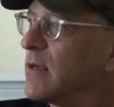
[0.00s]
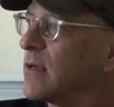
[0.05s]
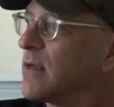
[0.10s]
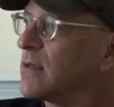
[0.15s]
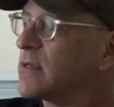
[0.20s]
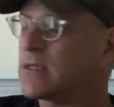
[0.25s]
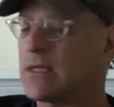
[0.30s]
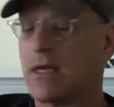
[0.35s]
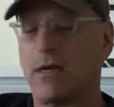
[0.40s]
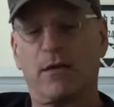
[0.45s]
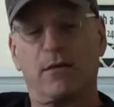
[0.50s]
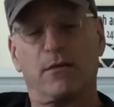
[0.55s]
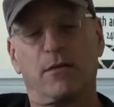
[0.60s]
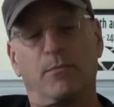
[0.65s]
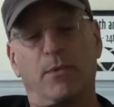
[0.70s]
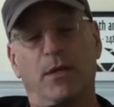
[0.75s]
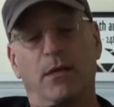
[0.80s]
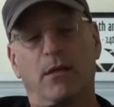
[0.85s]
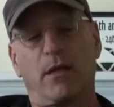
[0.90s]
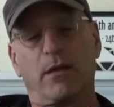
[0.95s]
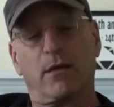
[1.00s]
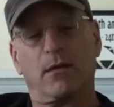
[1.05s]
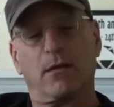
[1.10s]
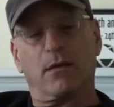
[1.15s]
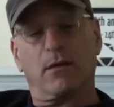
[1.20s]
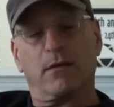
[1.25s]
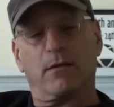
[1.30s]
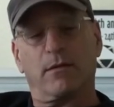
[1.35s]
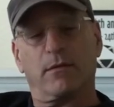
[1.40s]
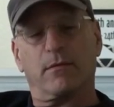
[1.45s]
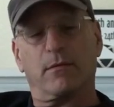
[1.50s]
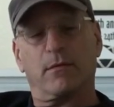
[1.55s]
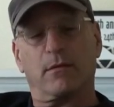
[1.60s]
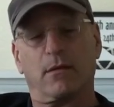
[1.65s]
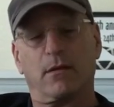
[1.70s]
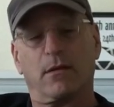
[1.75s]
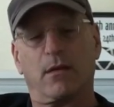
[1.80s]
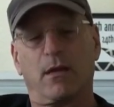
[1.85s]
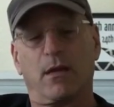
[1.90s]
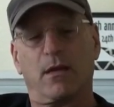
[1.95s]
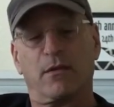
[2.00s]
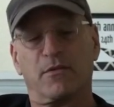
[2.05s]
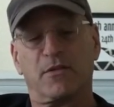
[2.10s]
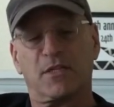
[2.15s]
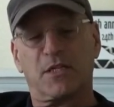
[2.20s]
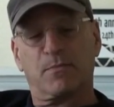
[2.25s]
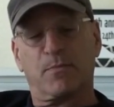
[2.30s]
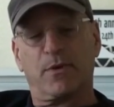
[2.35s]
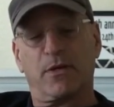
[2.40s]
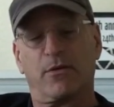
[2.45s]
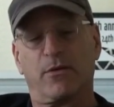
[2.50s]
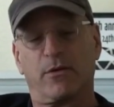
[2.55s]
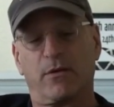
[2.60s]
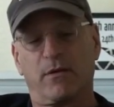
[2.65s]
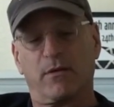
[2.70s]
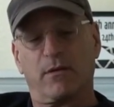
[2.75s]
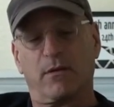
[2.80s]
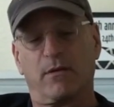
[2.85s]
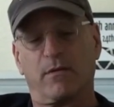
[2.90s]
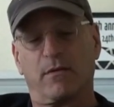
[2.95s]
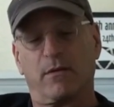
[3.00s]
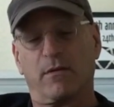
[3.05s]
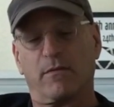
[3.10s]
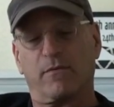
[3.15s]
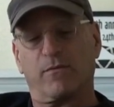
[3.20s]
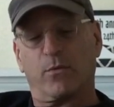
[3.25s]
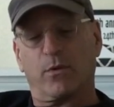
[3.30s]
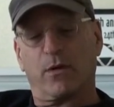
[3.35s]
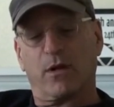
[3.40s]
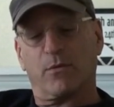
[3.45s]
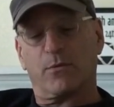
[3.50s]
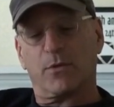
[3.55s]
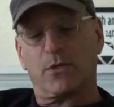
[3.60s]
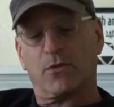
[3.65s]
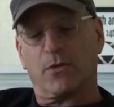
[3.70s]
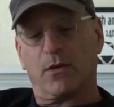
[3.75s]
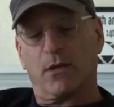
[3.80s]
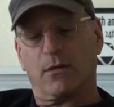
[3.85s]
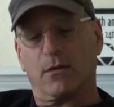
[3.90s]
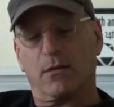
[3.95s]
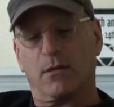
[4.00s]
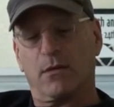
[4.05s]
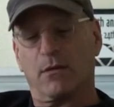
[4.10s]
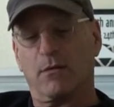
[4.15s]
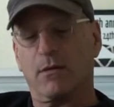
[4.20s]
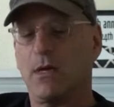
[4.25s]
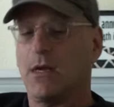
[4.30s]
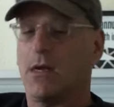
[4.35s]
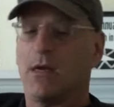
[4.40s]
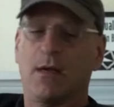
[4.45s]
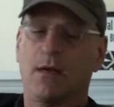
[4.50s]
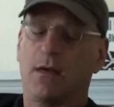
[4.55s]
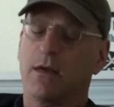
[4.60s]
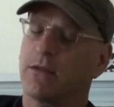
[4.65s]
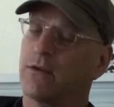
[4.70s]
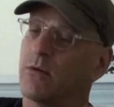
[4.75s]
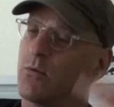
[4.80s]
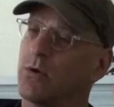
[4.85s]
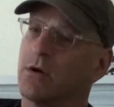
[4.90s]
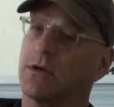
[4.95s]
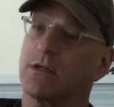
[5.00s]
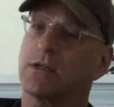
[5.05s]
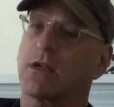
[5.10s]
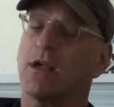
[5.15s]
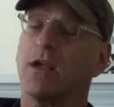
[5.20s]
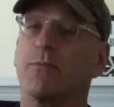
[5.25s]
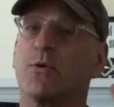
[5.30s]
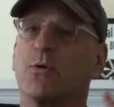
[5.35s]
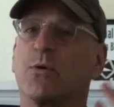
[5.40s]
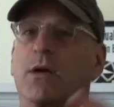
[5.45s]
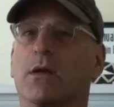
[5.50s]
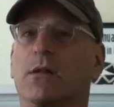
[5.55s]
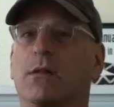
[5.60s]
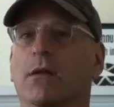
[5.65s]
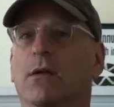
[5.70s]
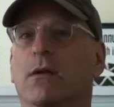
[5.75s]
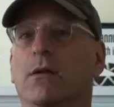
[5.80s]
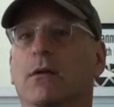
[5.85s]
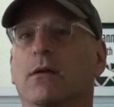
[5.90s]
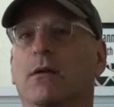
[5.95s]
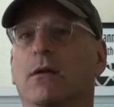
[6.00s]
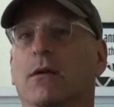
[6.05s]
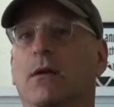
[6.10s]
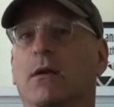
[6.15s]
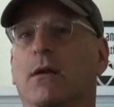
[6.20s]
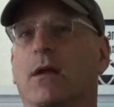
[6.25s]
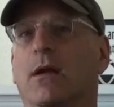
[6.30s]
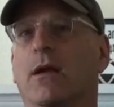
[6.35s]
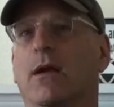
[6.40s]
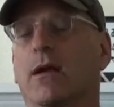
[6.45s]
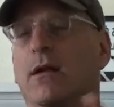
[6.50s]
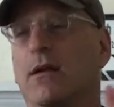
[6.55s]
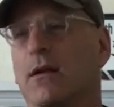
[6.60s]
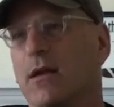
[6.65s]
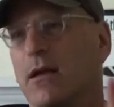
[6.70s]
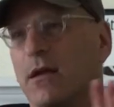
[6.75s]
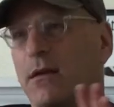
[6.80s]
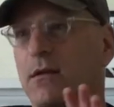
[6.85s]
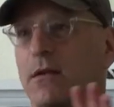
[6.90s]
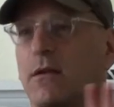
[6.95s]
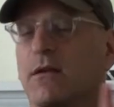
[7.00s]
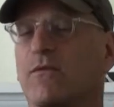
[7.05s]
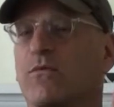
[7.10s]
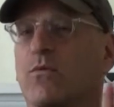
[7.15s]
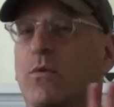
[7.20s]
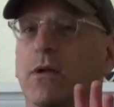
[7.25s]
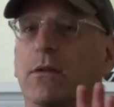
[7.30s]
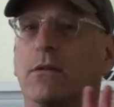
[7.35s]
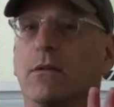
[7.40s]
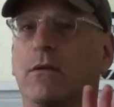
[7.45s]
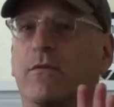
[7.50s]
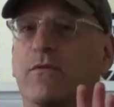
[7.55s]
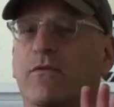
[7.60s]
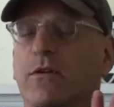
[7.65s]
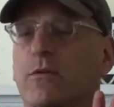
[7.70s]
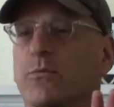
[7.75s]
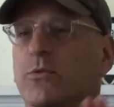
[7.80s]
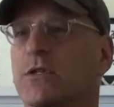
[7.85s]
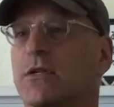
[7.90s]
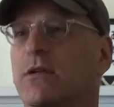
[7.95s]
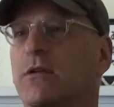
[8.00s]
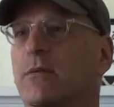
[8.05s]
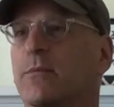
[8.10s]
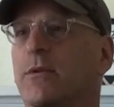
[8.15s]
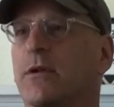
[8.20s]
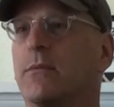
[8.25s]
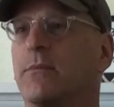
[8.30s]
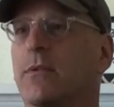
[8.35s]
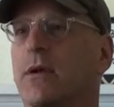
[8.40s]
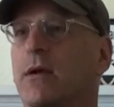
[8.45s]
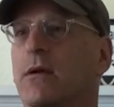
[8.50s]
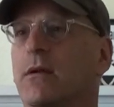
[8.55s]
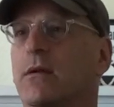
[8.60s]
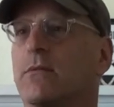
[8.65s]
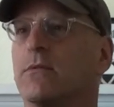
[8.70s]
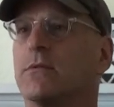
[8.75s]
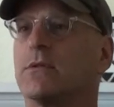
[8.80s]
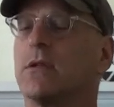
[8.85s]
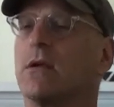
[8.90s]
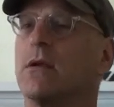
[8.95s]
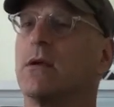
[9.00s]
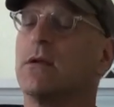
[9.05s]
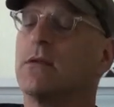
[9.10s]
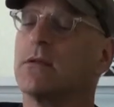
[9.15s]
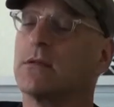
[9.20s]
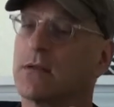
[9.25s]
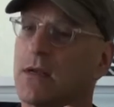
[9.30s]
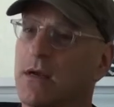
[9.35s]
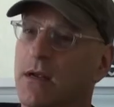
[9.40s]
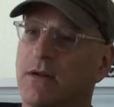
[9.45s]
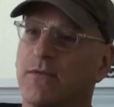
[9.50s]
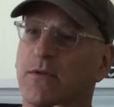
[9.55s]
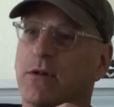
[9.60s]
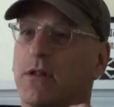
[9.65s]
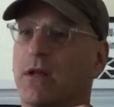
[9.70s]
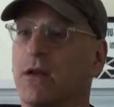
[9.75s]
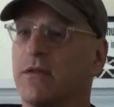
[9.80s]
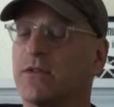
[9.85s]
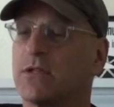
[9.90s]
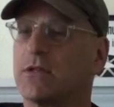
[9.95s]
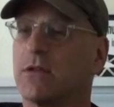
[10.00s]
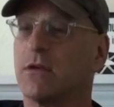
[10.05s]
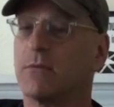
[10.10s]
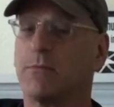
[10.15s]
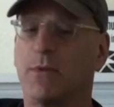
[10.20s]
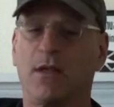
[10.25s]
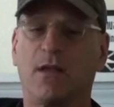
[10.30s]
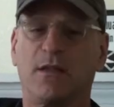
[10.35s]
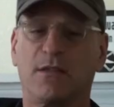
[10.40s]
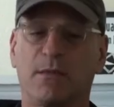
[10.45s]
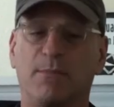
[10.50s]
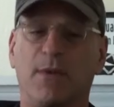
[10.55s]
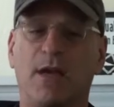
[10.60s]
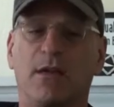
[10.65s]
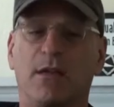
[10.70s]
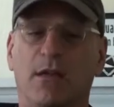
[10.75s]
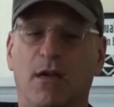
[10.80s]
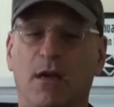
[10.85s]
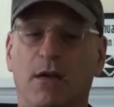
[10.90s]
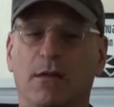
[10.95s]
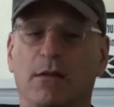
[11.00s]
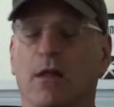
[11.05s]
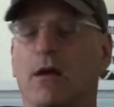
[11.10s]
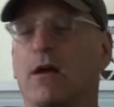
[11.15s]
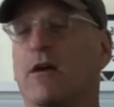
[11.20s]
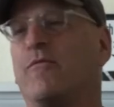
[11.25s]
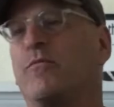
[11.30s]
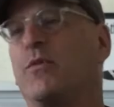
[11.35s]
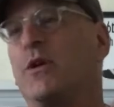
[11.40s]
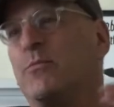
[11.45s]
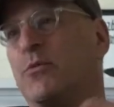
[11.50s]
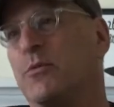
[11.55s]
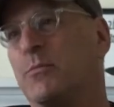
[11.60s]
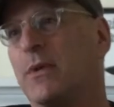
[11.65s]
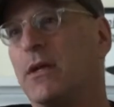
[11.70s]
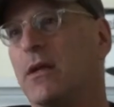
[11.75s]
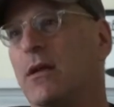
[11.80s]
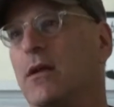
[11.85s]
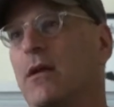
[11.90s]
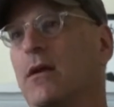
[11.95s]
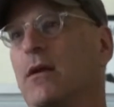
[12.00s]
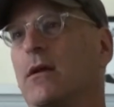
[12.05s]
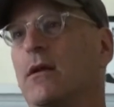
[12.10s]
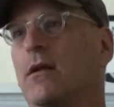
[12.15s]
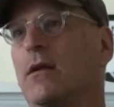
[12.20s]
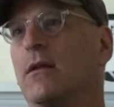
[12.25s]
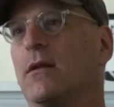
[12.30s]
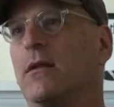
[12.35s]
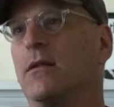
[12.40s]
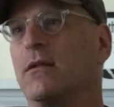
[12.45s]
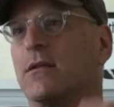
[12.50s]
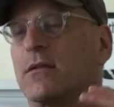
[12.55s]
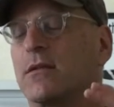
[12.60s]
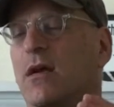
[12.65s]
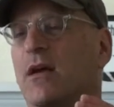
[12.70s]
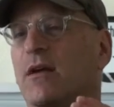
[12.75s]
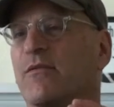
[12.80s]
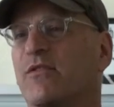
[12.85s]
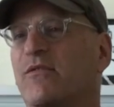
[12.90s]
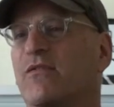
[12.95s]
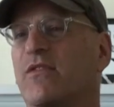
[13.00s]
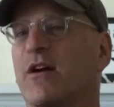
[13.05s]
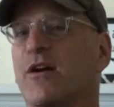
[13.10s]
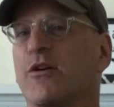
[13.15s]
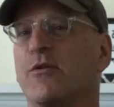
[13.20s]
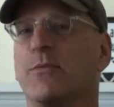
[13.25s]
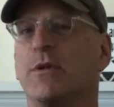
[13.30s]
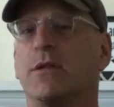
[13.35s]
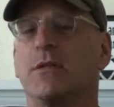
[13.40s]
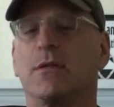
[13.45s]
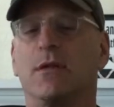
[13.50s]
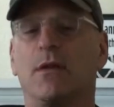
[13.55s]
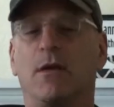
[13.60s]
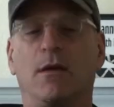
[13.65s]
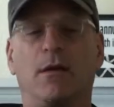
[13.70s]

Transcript: it sounded to me like it had the spirit of what I was trying to do. And the words came quickly, and I had an idea of what the film was going to be about. It's kind of a love song, but it's about young love, people meeting in this kind of environment.